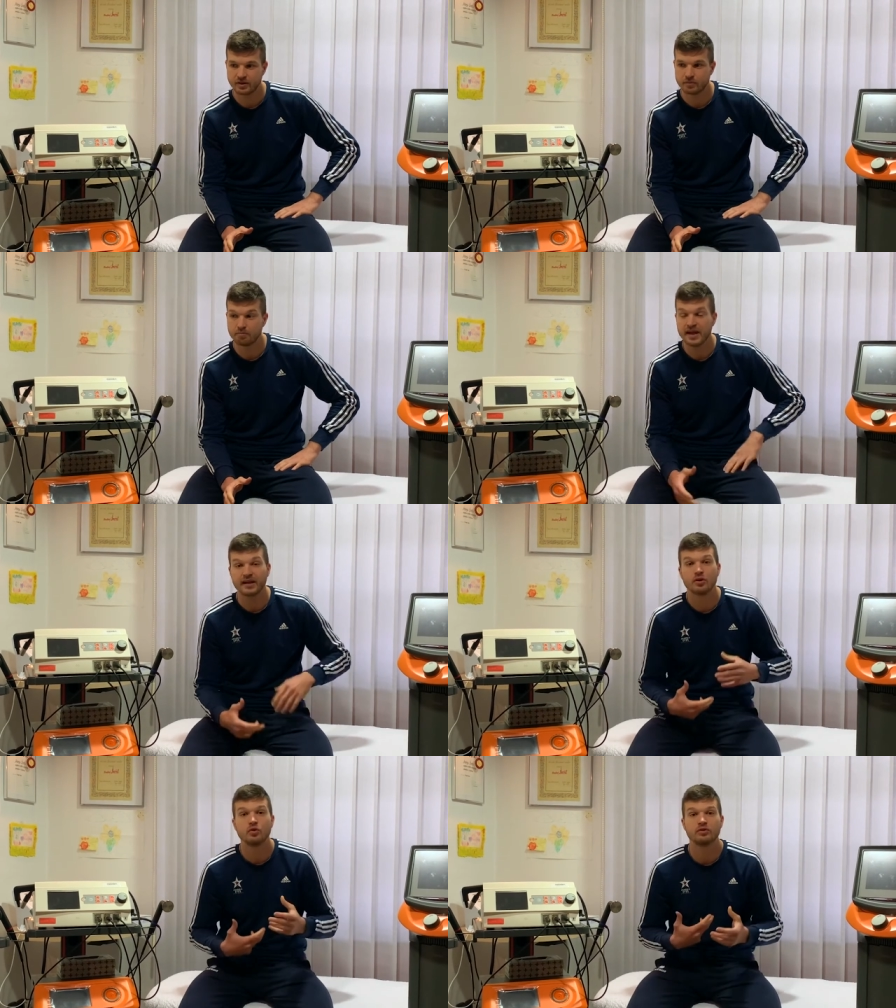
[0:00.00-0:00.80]
make
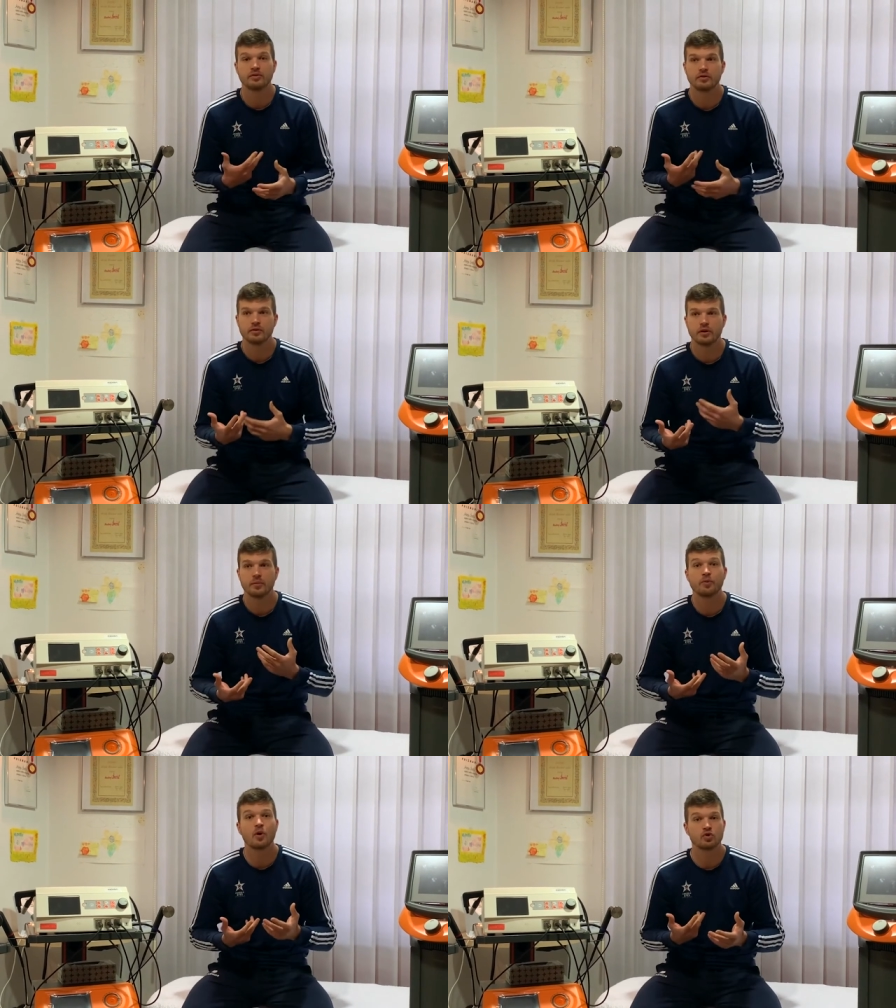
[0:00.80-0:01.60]
a good
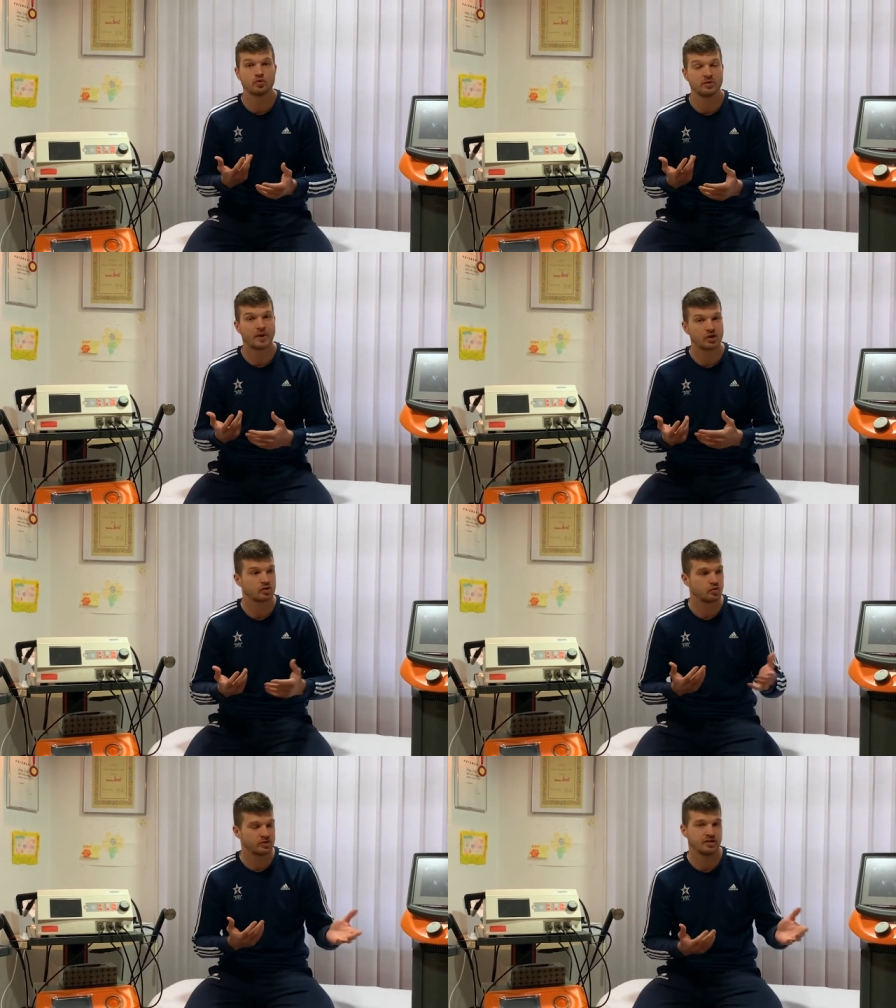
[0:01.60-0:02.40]
approach with
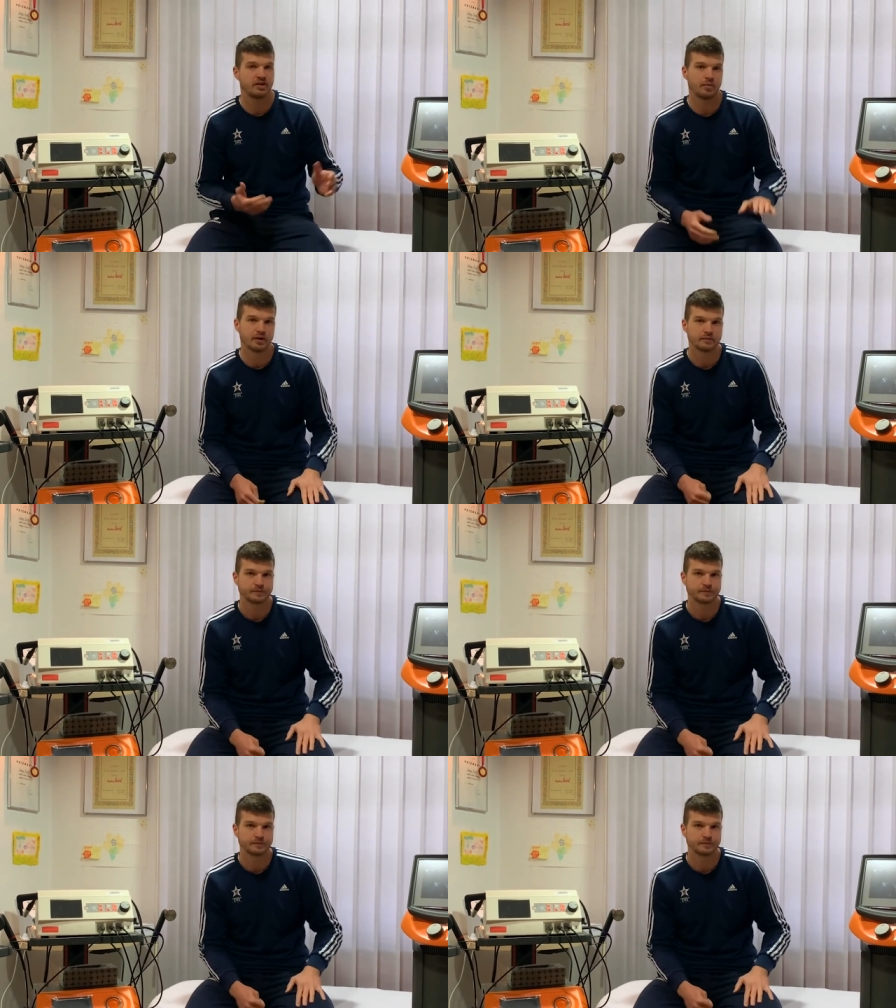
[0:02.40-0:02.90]
patients with Indiba.